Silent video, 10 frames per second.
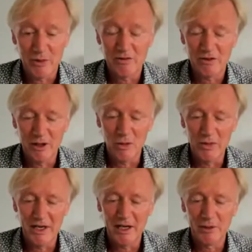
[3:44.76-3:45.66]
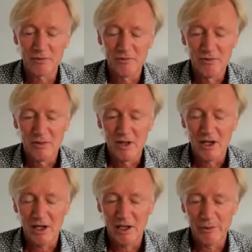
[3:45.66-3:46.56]
phenomena,
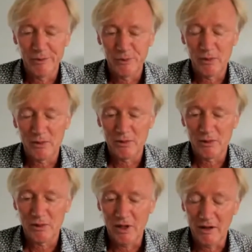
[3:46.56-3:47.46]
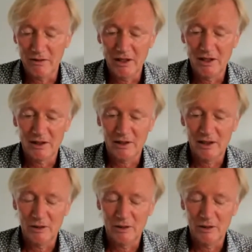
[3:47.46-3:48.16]
I think